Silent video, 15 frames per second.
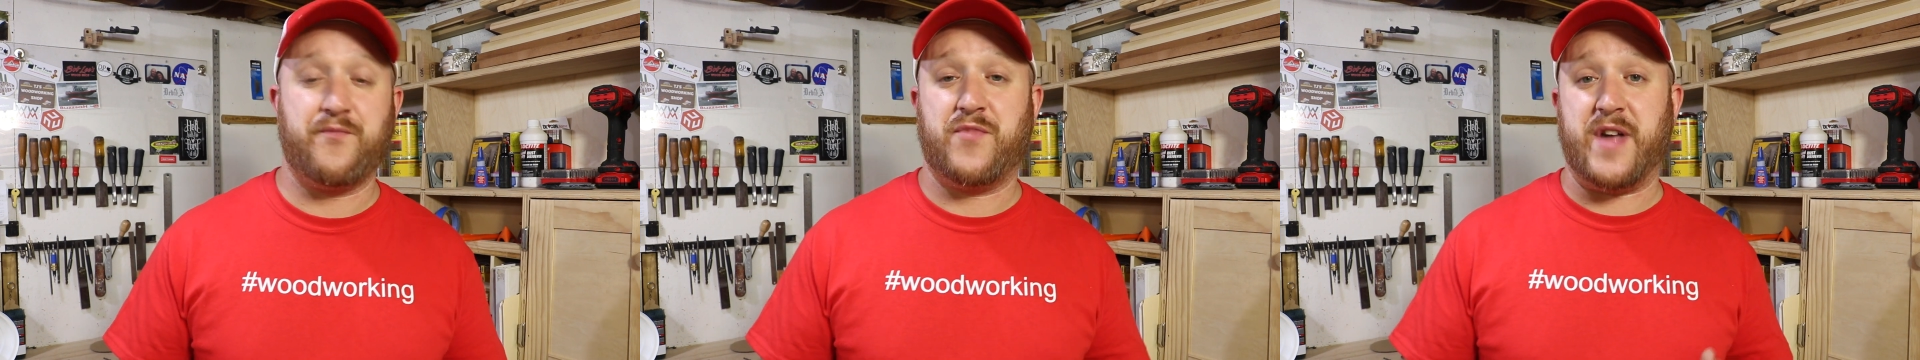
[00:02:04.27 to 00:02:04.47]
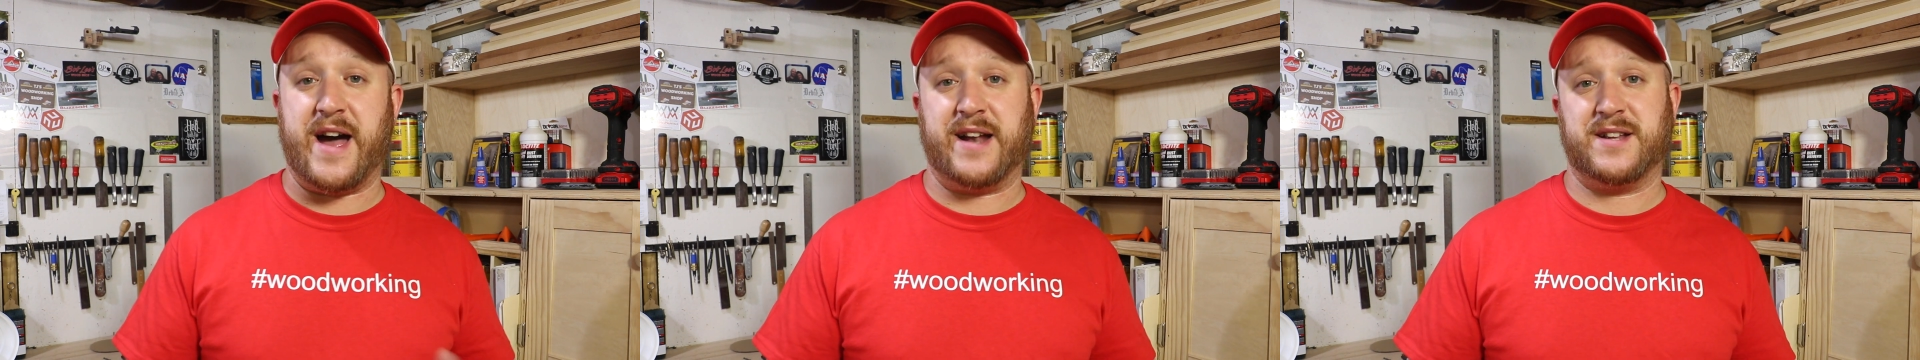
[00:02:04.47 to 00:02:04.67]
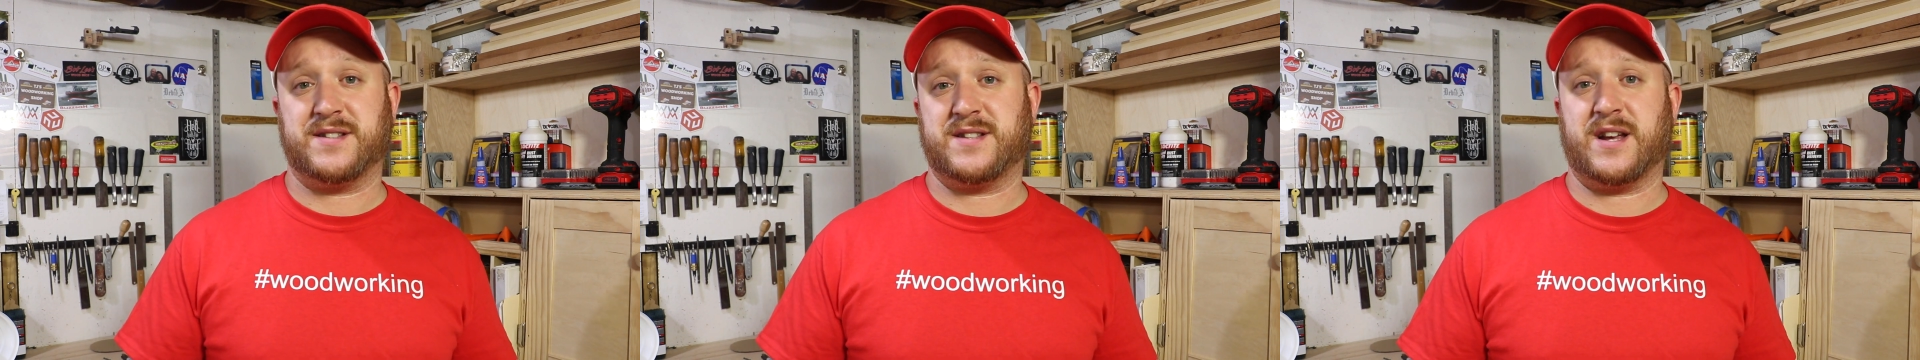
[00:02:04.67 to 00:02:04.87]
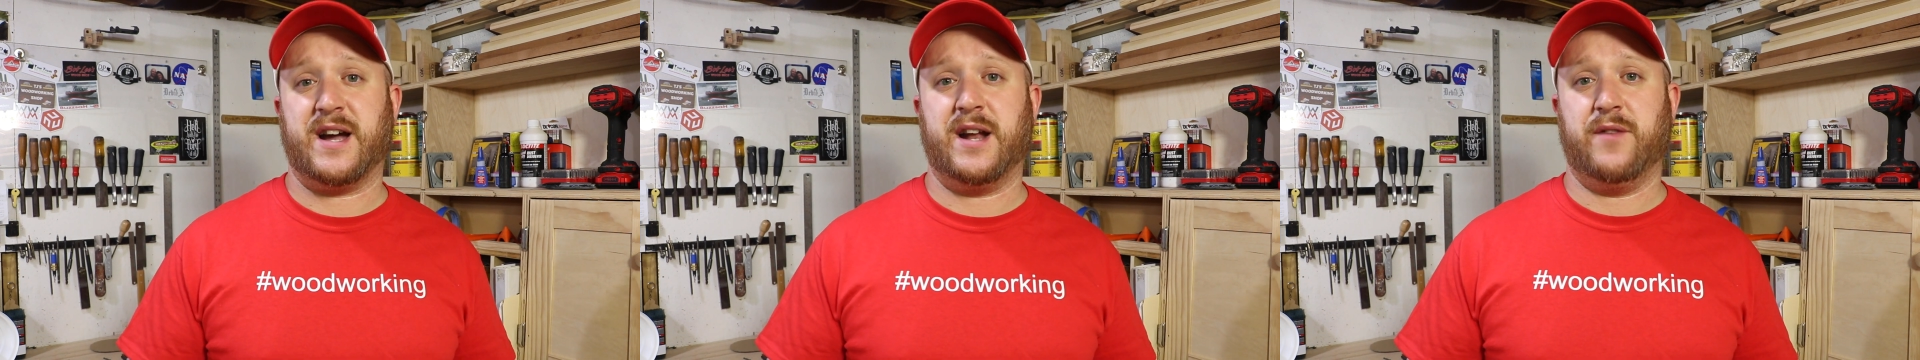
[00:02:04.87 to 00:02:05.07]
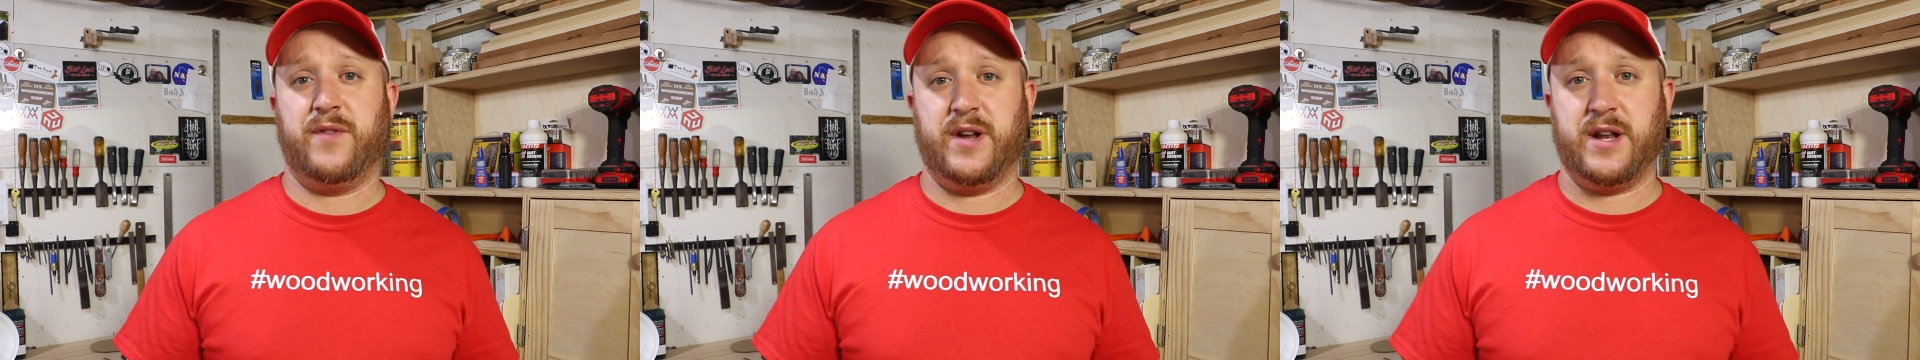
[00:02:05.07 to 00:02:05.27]
that is the
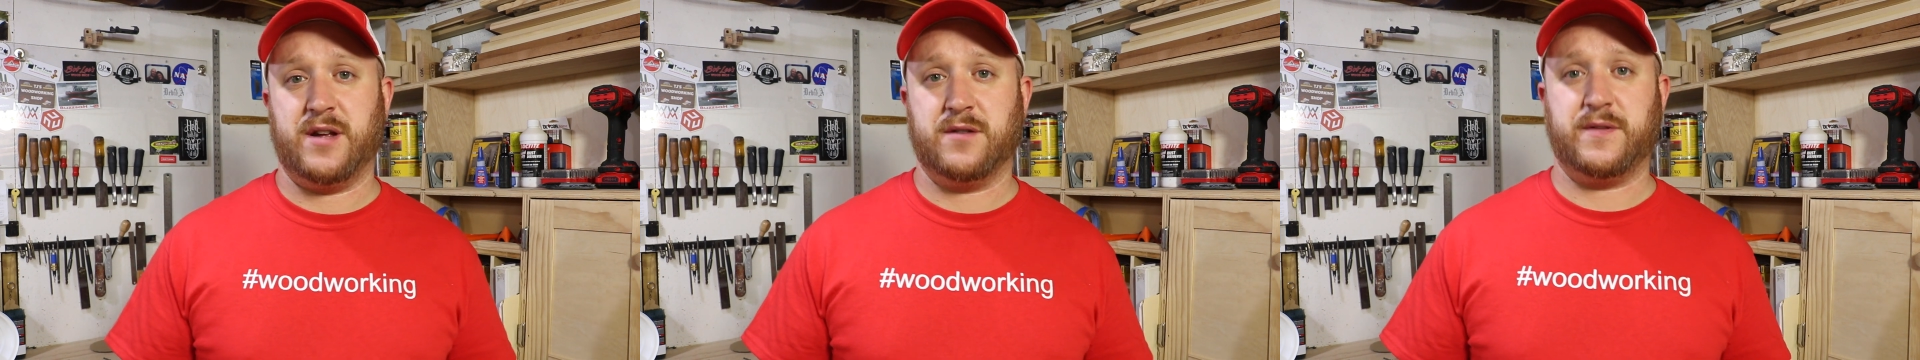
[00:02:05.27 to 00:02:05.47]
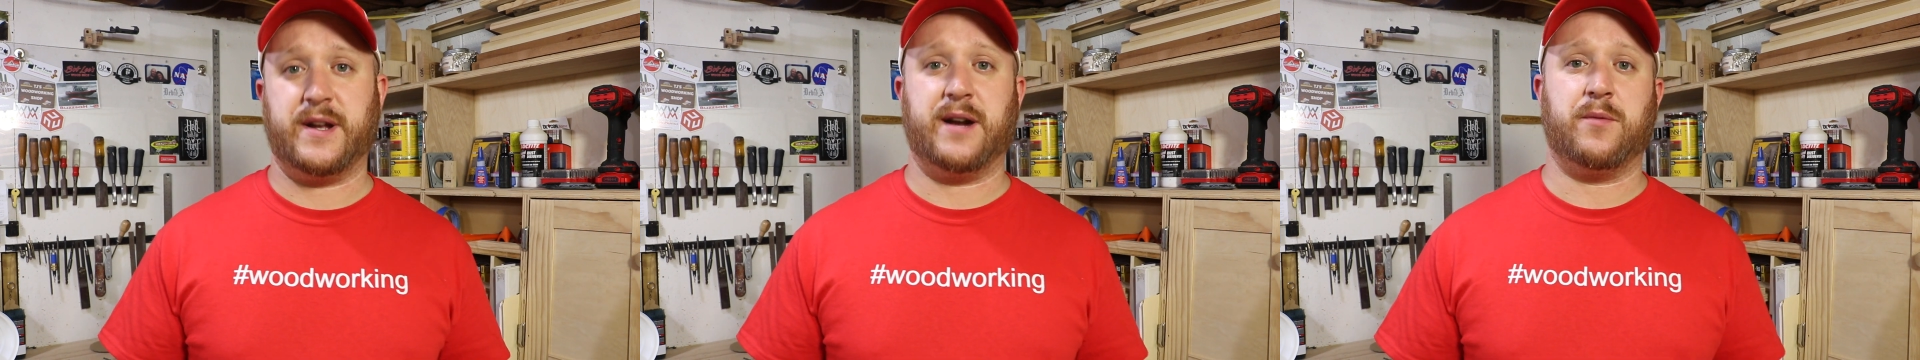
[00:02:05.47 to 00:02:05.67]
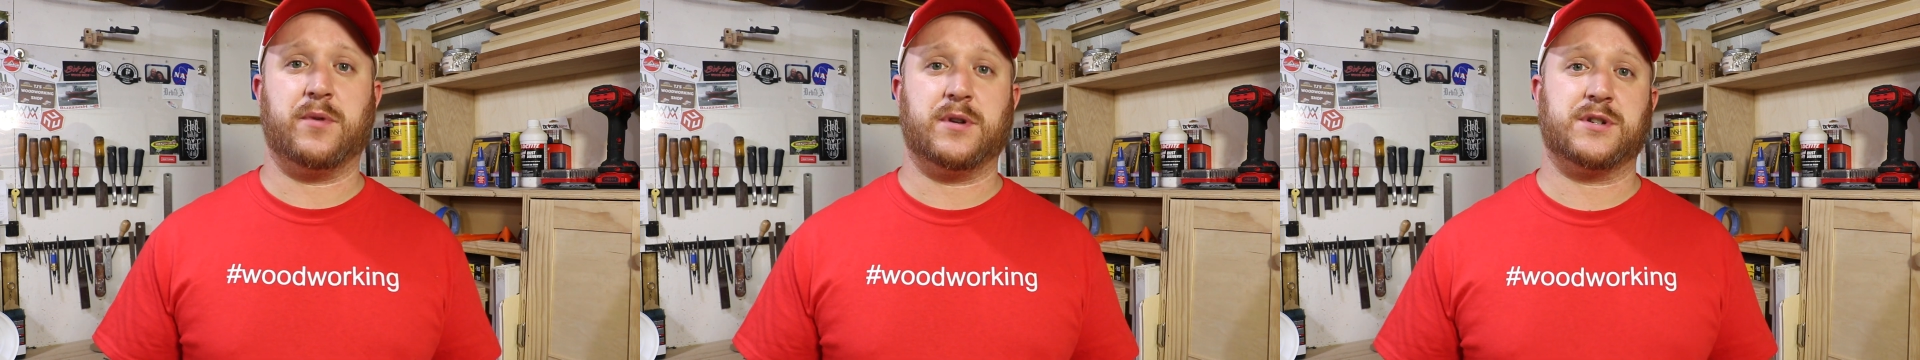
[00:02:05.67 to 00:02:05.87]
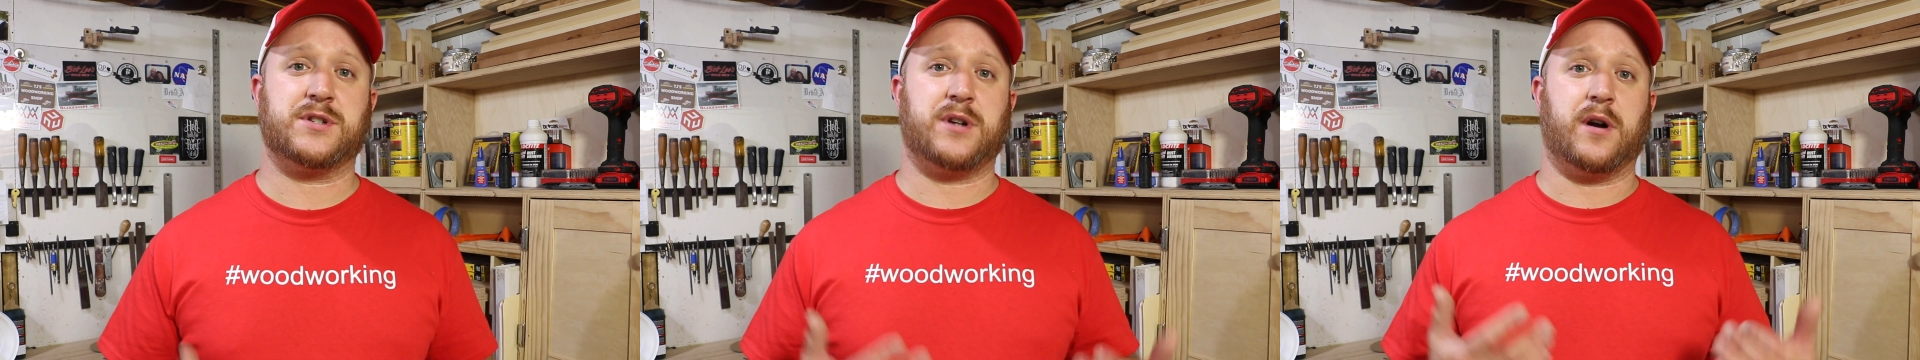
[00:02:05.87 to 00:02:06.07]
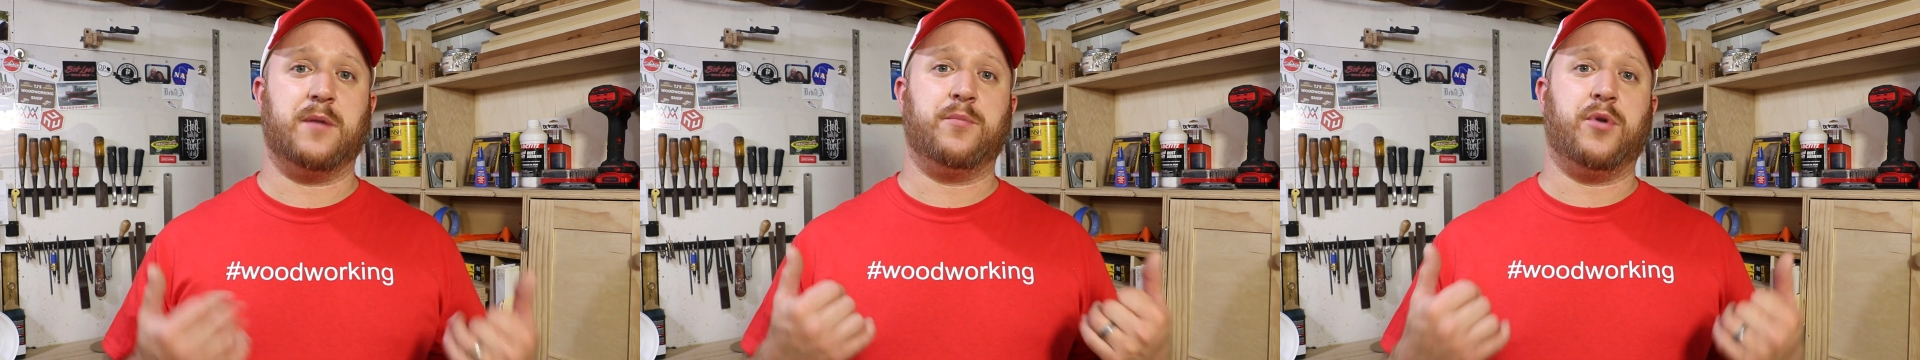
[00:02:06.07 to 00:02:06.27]
kind of video that I want to
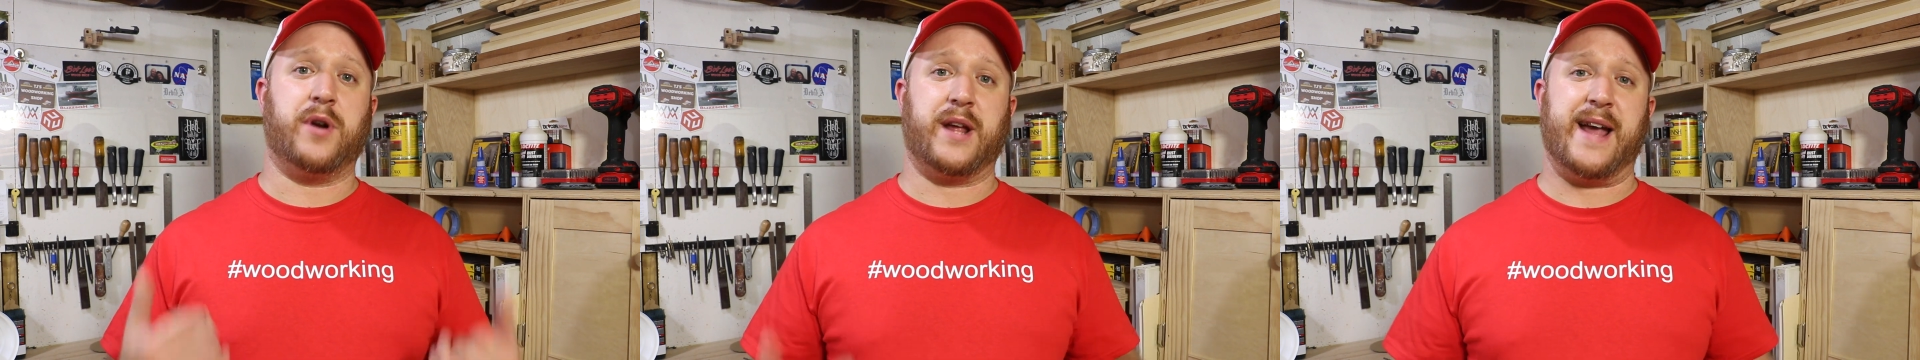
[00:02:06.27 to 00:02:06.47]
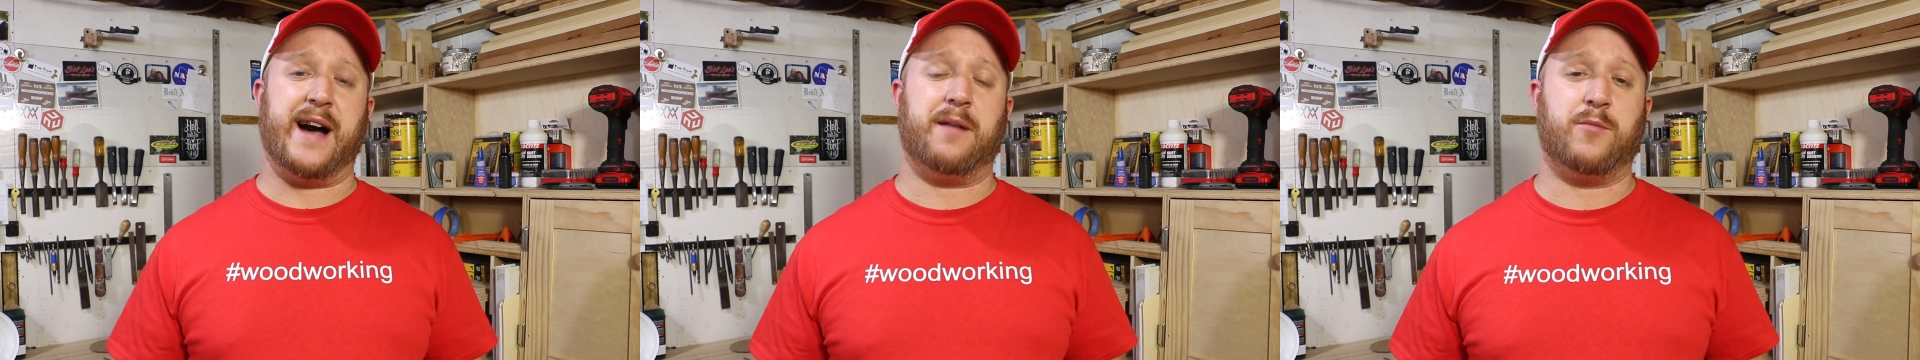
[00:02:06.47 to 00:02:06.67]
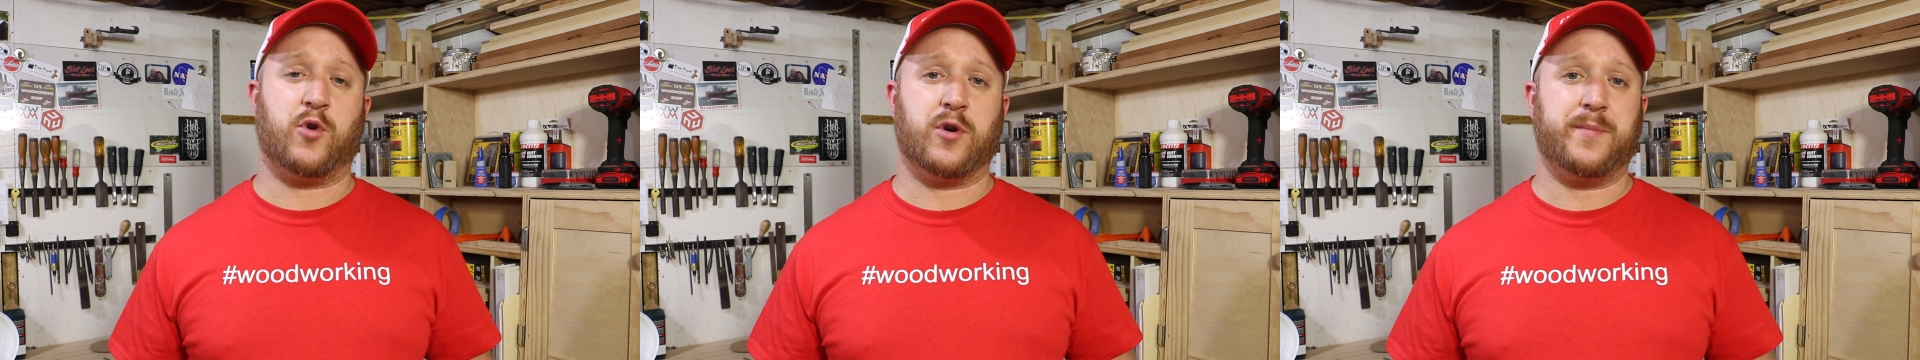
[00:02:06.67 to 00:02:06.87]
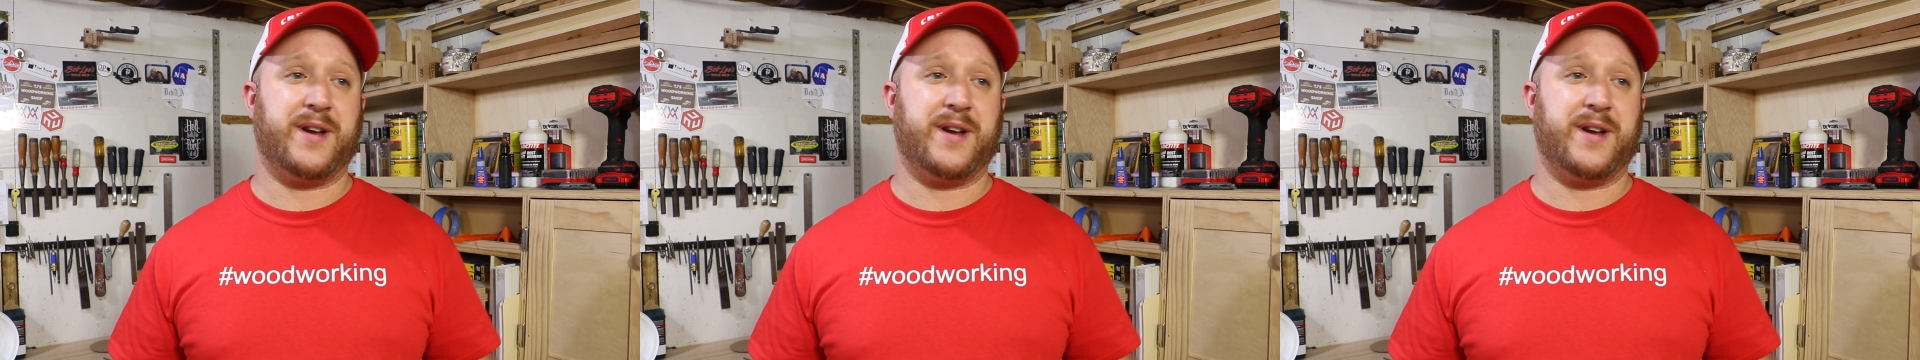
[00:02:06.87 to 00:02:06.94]
start putting out more,